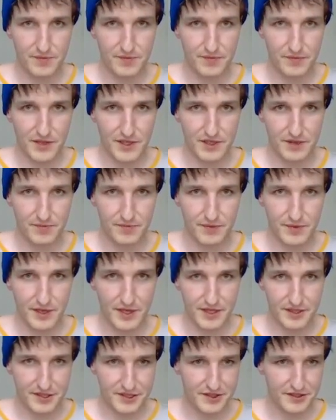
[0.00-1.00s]
Yeah,
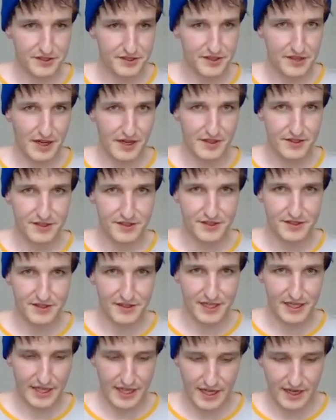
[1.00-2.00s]
I just start
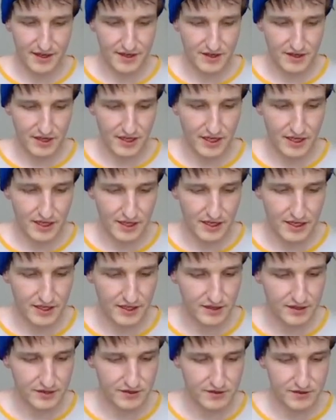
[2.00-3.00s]
again
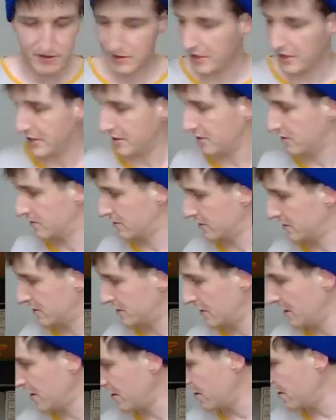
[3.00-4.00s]
and try to
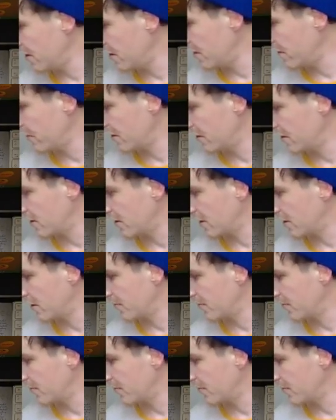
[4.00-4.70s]
sing even.